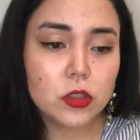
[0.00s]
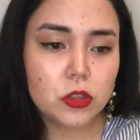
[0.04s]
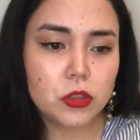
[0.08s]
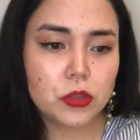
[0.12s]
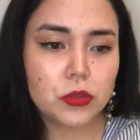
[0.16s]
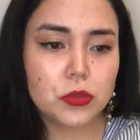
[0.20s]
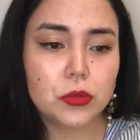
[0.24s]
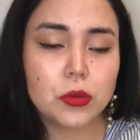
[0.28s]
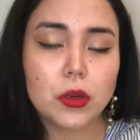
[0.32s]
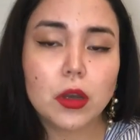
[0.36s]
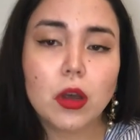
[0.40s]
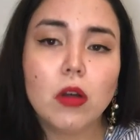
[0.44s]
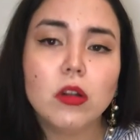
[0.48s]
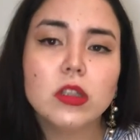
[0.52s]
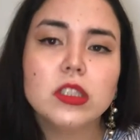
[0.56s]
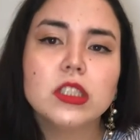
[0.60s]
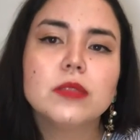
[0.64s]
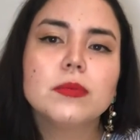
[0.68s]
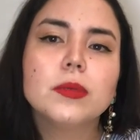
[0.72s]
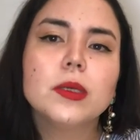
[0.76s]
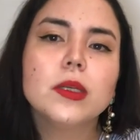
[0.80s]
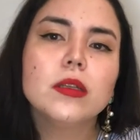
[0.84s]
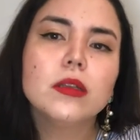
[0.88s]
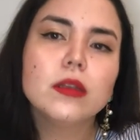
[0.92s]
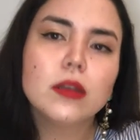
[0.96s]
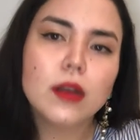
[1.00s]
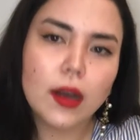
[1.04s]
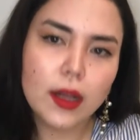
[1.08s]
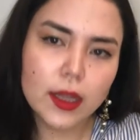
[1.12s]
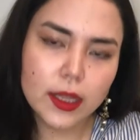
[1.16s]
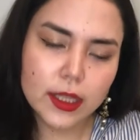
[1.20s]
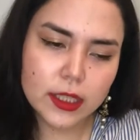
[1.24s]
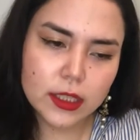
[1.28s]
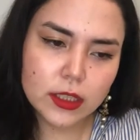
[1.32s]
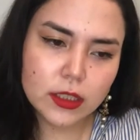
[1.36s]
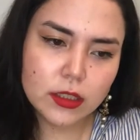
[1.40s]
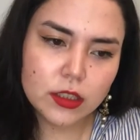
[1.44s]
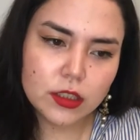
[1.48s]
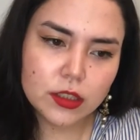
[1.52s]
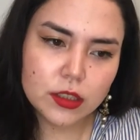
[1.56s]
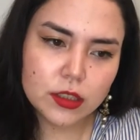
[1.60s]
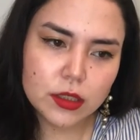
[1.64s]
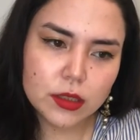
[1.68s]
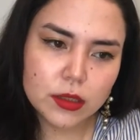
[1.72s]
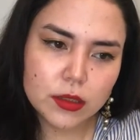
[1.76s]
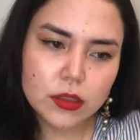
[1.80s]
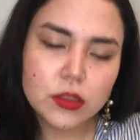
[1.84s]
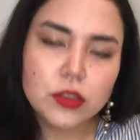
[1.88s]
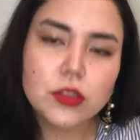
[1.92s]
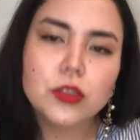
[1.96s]
to cultivate knowledge,
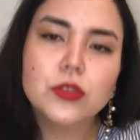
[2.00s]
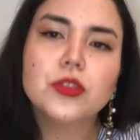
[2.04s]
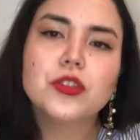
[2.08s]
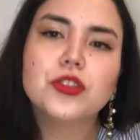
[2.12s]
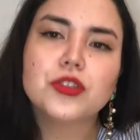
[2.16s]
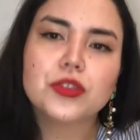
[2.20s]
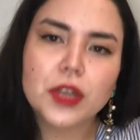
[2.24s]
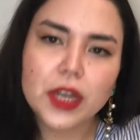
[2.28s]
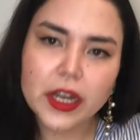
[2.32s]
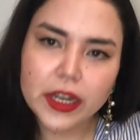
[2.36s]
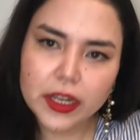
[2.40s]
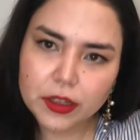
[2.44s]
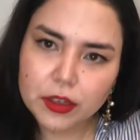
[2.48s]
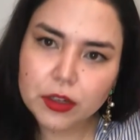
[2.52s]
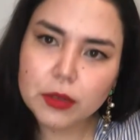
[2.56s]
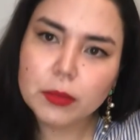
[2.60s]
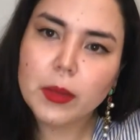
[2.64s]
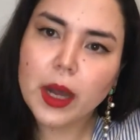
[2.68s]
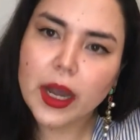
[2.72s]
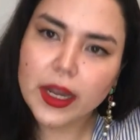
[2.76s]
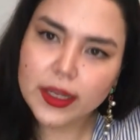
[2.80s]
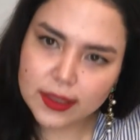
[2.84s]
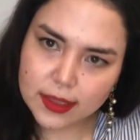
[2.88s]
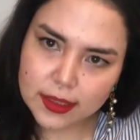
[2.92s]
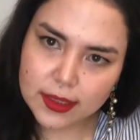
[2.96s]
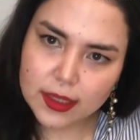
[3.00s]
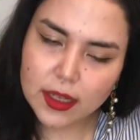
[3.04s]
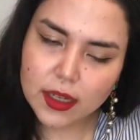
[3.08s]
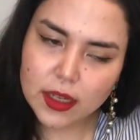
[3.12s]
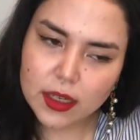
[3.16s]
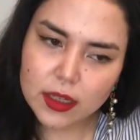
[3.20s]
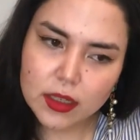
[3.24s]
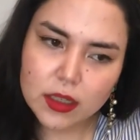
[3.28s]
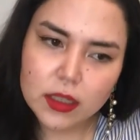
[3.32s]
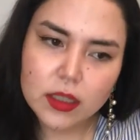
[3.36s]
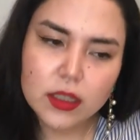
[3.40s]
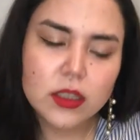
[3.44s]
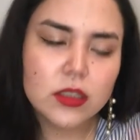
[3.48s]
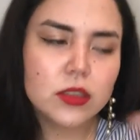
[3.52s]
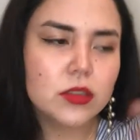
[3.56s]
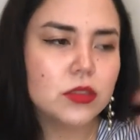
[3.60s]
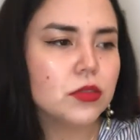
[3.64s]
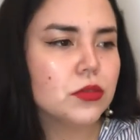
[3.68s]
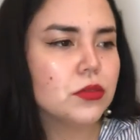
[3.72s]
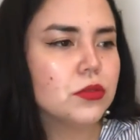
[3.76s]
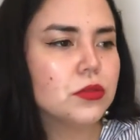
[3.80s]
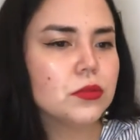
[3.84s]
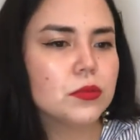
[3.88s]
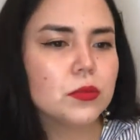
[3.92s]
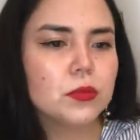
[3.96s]
to train your mindset,
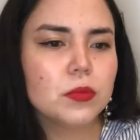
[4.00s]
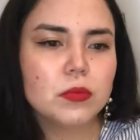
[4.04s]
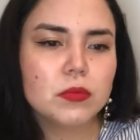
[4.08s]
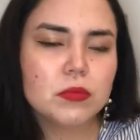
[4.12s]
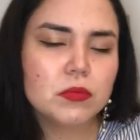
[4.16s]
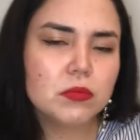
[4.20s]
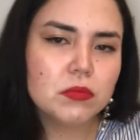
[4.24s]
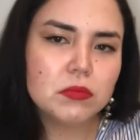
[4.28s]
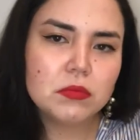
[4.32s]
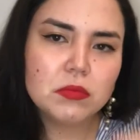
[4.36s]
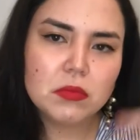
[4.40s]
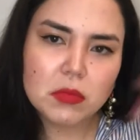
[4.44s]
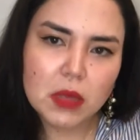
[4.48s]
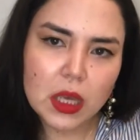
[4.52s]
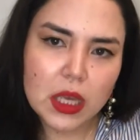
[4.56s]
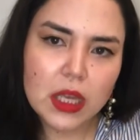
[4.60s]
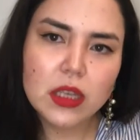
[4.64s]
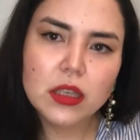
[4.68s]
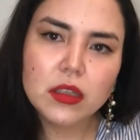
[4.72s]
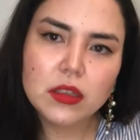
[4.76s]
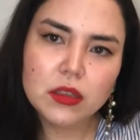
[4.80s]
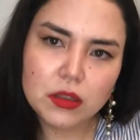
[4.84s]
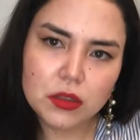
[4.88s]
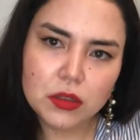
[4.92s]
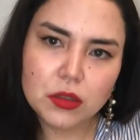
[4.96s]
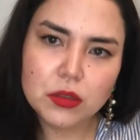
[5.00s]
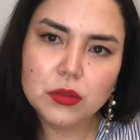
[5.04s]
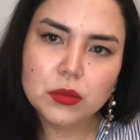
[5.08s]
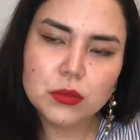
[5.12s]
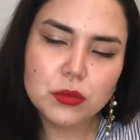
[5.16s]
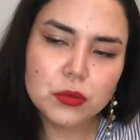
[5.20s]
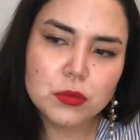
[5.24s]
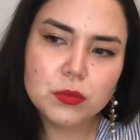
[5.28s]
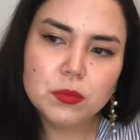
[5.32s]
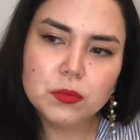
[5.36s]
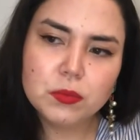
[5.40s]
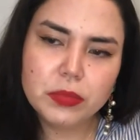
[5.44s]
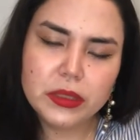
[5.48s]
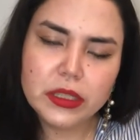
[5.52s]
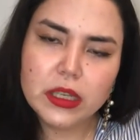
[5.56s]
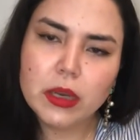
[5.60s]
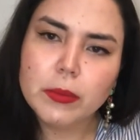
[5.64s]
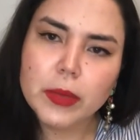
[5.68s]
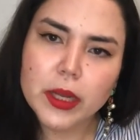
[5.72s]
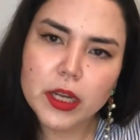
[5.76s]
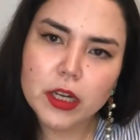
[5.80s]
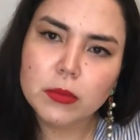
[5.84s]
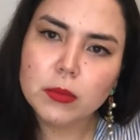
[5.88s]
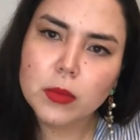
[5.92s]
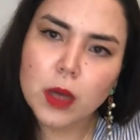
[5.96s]
to make you be a
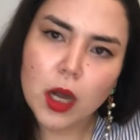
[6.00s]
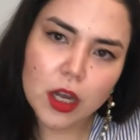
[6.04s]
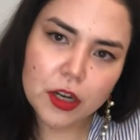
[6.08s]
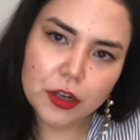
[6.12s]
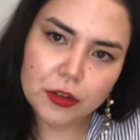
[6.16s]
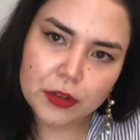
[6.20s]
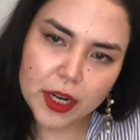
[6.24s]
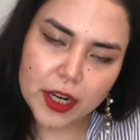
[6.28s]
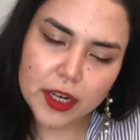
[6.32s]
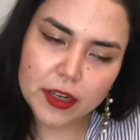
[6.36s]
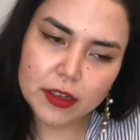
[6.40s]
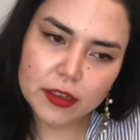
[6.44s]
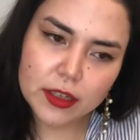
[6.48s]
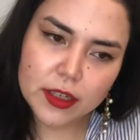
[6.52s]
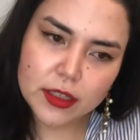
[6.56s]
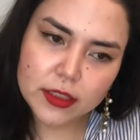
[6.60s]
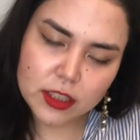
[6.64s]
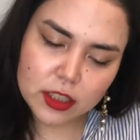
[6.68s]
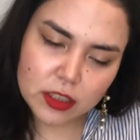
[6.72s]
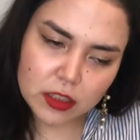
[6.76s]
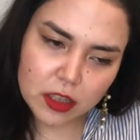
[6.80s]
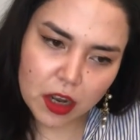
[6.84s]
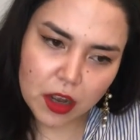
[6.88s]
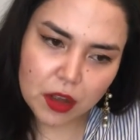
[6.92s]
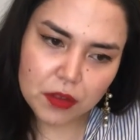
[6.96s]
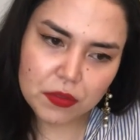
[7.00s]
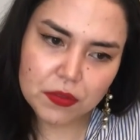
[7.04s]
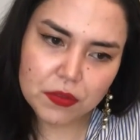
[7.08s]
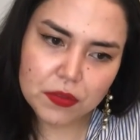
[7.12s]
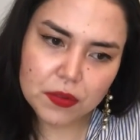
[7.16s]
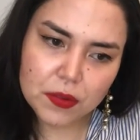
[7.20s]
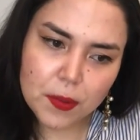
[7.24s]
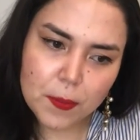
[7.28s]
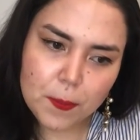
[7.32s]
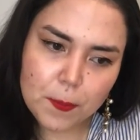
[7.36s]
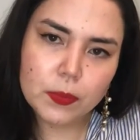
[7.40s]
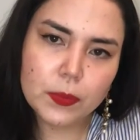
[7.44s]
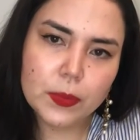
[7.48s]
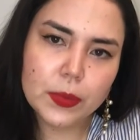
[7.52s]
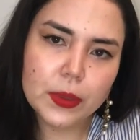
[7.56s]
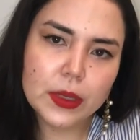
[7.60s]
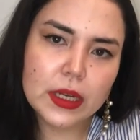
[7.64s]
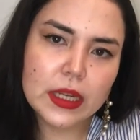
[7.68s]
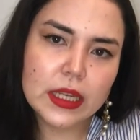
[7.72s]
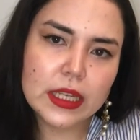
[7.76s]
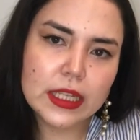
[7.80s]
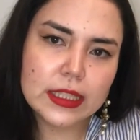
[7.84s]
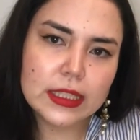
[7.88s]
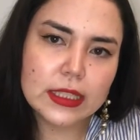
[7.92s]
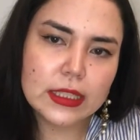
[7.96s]
better moderator and stuff.
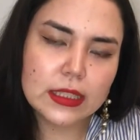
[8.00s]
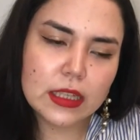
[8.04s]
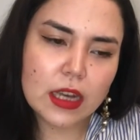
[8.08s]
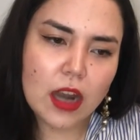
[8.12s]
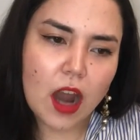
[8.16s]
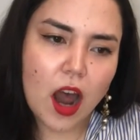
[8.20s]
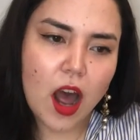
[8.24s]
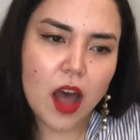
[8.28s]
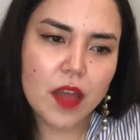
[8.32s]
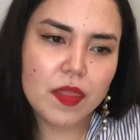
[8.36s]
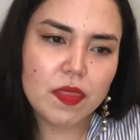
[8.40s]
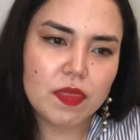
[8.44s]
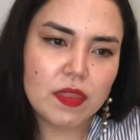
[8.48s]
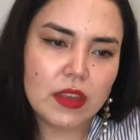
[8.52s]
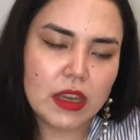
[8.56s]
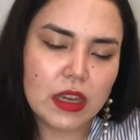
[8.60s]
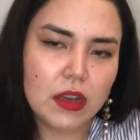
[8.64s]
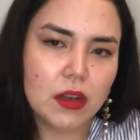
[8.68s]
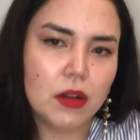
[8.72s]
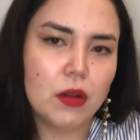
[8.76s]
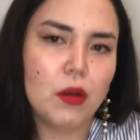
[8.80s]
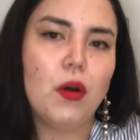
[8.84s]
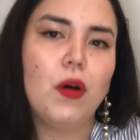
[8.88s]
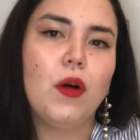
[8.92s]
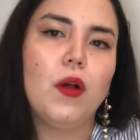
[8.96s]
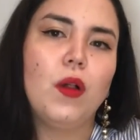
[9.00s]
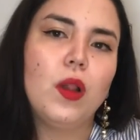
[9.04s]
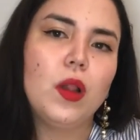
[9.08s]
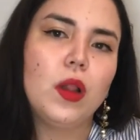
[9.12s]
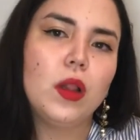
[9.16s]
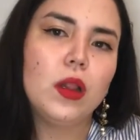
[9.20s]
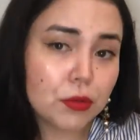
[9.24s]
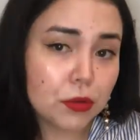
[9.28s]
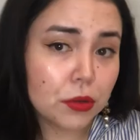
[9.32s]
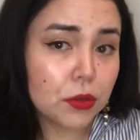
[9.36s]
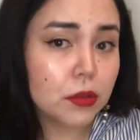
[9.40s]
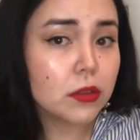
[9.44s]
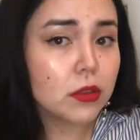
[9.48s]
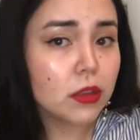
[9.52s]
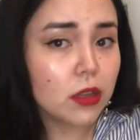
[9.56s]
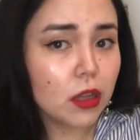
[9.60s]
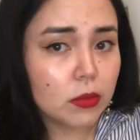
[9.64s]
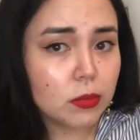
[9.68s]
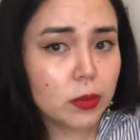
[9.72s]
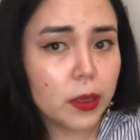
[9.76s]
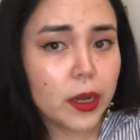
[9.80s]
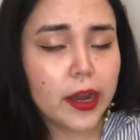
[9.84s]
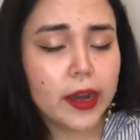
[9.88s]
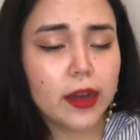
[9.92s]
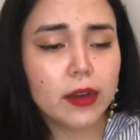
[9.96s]
But it's not the goal. Through
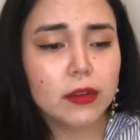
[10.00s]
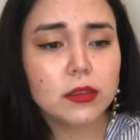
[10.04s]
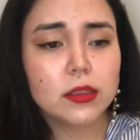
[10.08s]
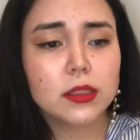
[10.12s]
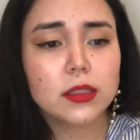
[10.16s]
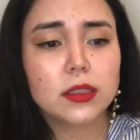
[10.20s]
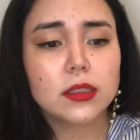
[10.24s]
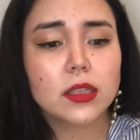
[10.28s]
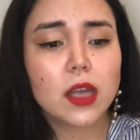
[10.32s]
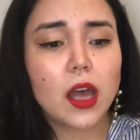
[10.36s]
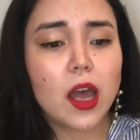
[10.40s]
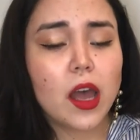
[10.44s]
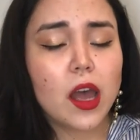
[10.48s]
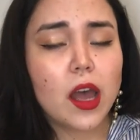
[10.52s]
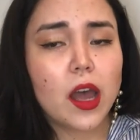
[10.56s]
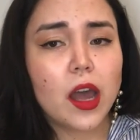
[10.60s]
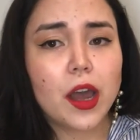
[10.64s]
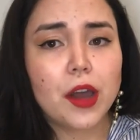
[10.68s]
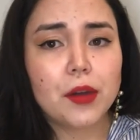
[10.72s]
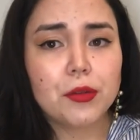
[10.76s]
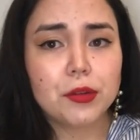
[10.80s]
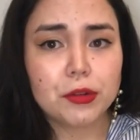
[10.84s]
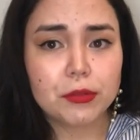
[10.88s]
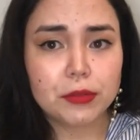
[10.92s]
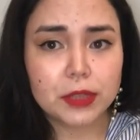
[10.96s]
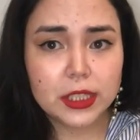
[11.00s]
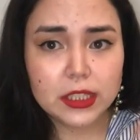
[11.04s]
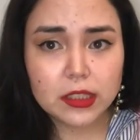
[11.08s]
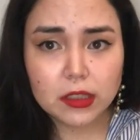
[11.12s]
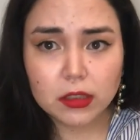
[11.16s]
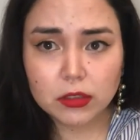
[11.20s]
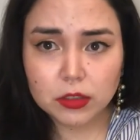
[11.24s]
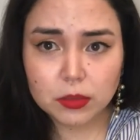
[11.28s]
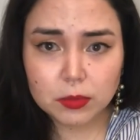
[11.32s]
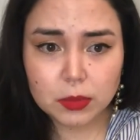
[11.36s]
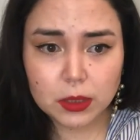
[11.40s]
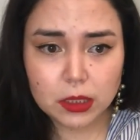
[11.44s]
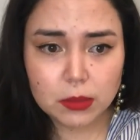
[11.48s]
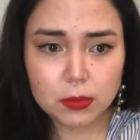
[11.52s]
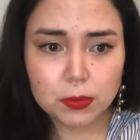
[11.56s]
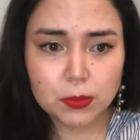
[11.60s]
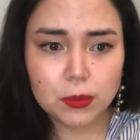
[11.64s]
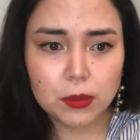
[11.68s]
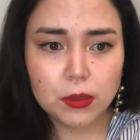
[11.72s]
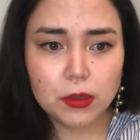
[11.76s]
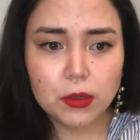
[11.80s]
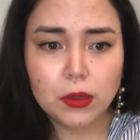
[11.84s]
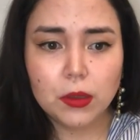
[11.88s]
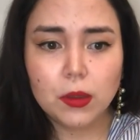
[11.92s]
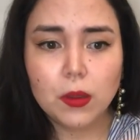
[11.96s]
Clubhouse, I want to reach out to
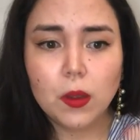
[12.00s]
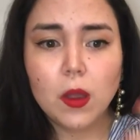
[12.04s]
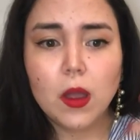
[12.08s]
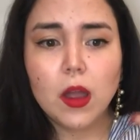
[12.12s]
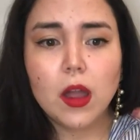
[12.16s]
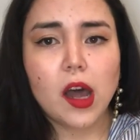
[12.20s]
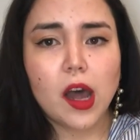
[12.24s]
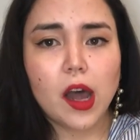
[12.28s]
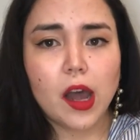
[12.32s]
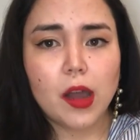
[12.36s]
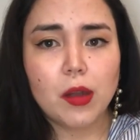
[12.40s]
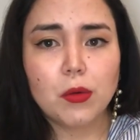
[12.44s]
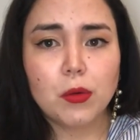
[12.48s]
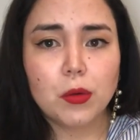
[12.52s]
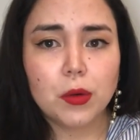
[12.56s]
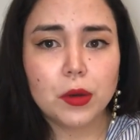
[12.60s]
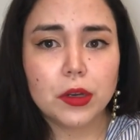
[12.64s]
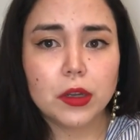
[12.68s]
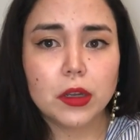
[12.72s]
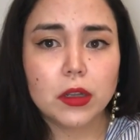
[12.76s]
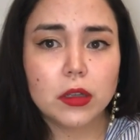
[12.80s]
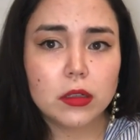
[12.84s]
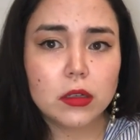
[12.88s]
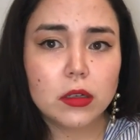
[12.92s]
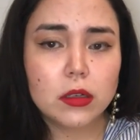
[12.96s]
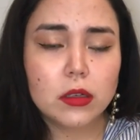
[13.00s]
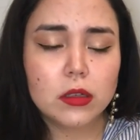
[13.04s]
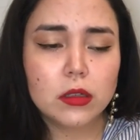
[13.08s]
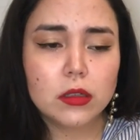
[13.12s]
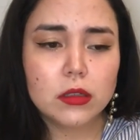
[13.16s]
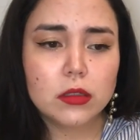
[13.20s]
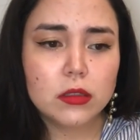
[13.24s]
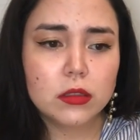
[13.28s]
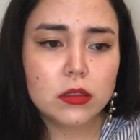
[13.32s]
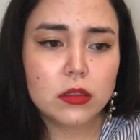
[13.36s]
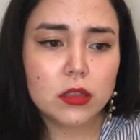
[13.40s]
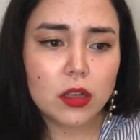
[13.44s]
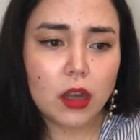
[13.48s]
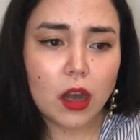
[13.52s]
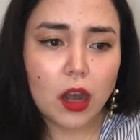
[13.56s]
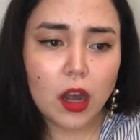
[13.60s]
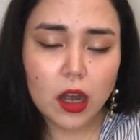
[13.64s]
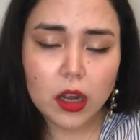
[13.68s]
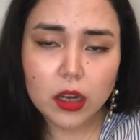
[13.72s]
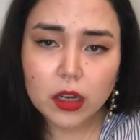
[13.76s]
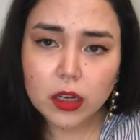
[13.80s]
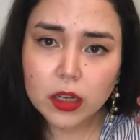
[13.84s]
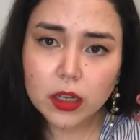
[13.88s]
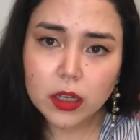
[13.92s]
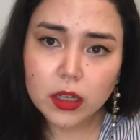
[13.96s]
people. I want to
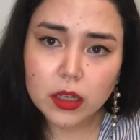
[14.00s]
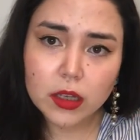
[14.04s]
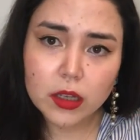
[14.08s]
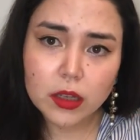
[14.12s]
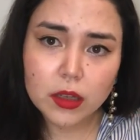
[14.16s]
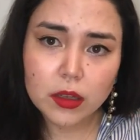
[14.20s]
talk